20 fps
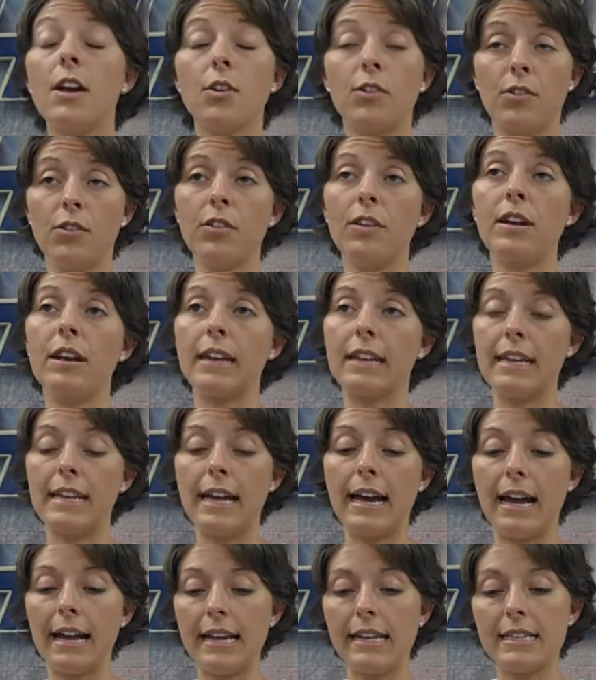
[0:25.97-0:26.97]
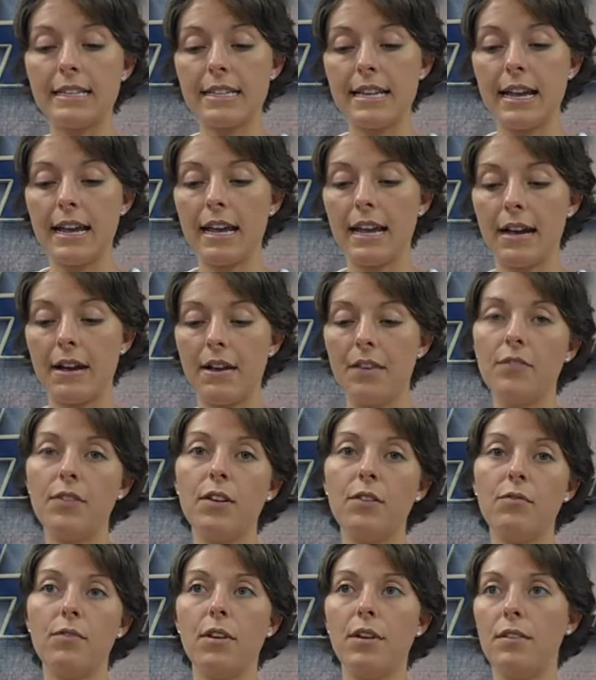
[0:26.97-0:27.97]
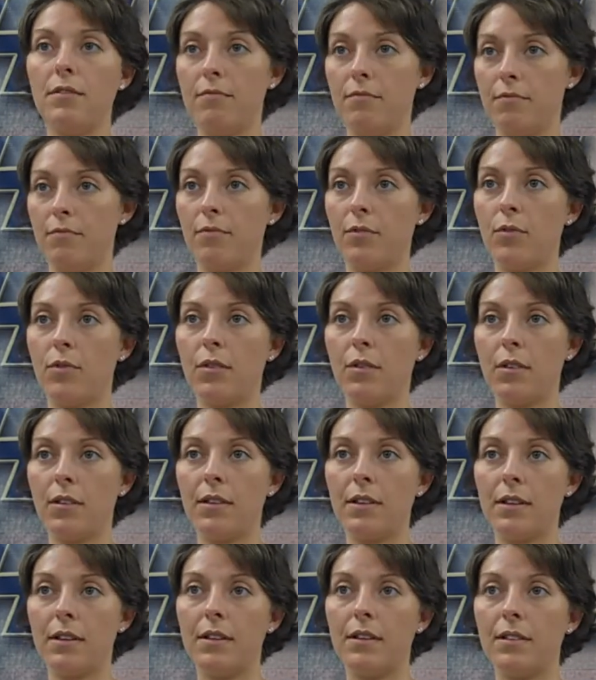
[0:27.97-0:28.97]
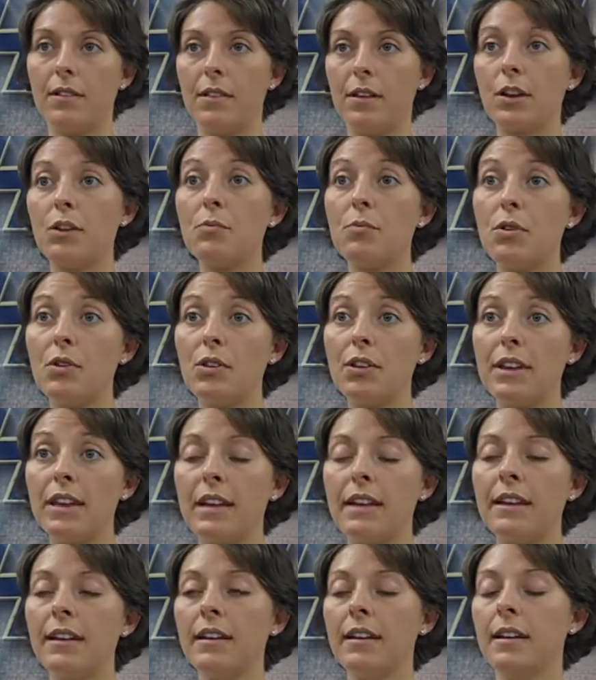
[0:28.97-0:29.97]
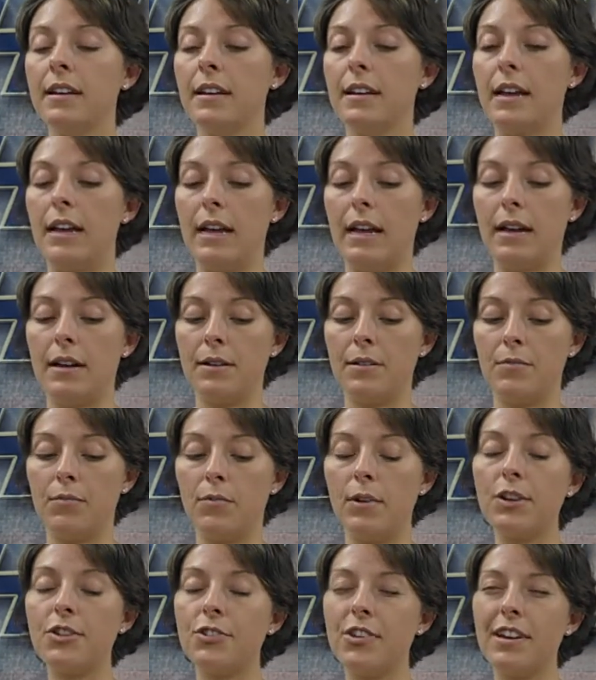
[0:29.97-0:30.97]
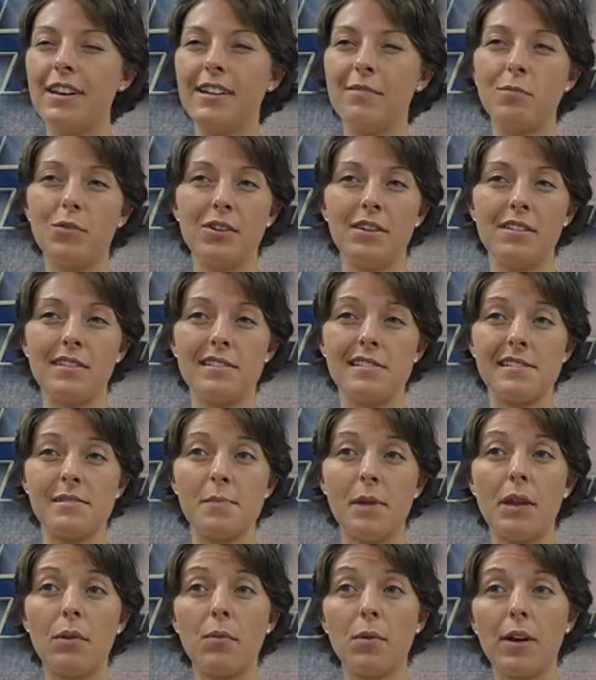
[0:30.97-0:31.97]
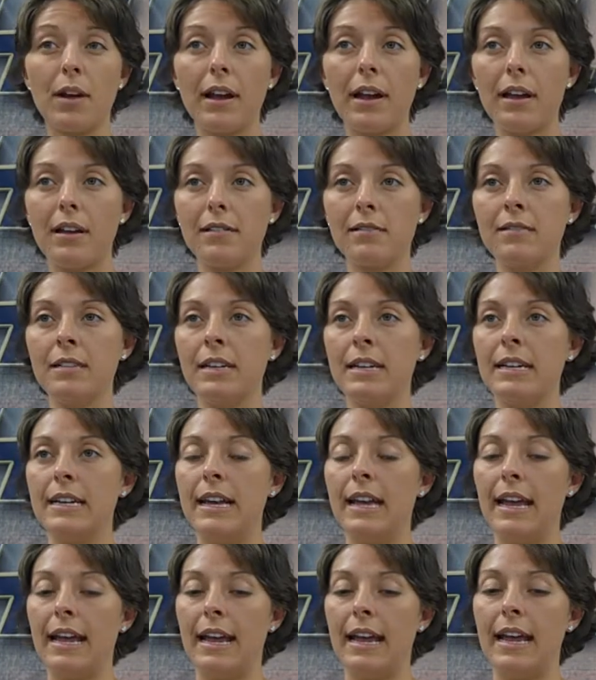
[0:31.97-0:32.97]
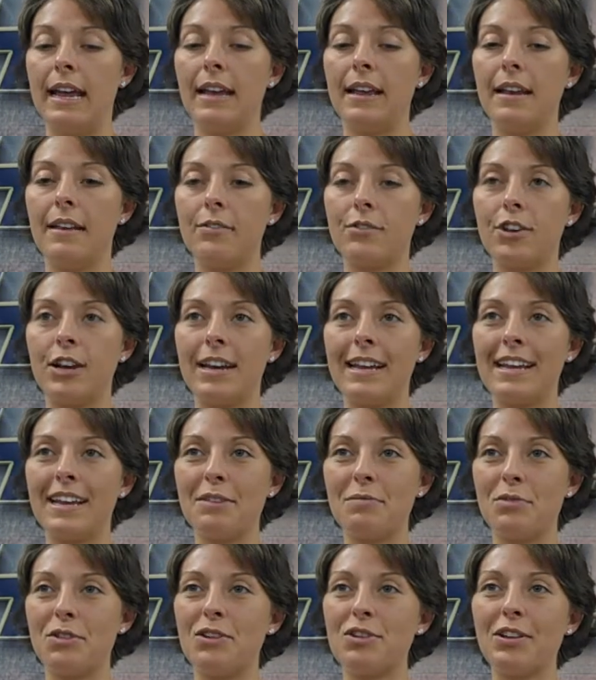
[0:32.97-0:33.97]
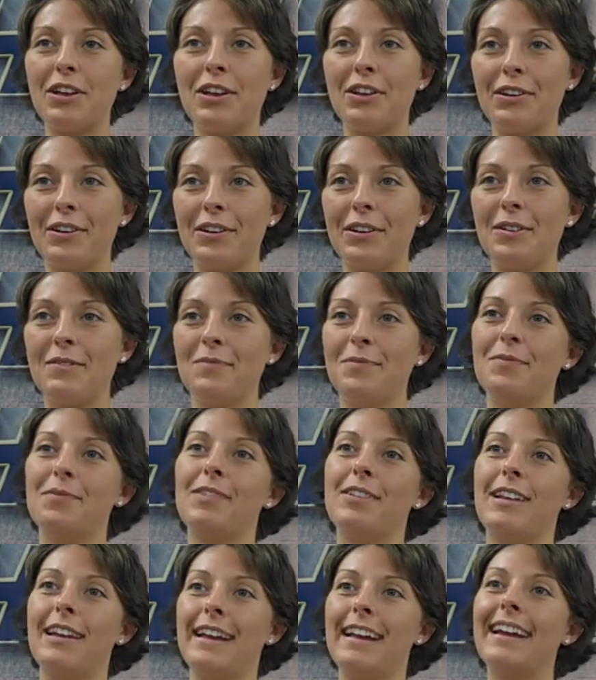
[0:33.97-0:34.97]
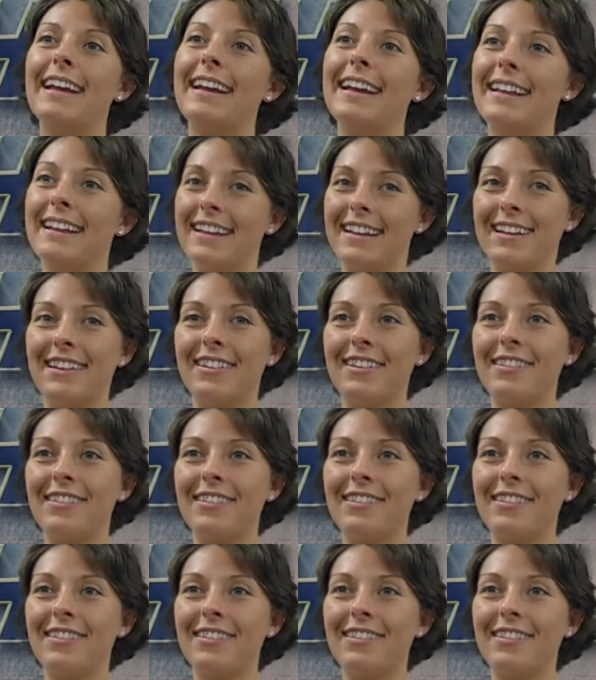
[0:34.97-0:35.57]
Correct. Yeah, it's a fun run for the community. We treat it more as a speed workout, and I try to get them all geared up and say, hey,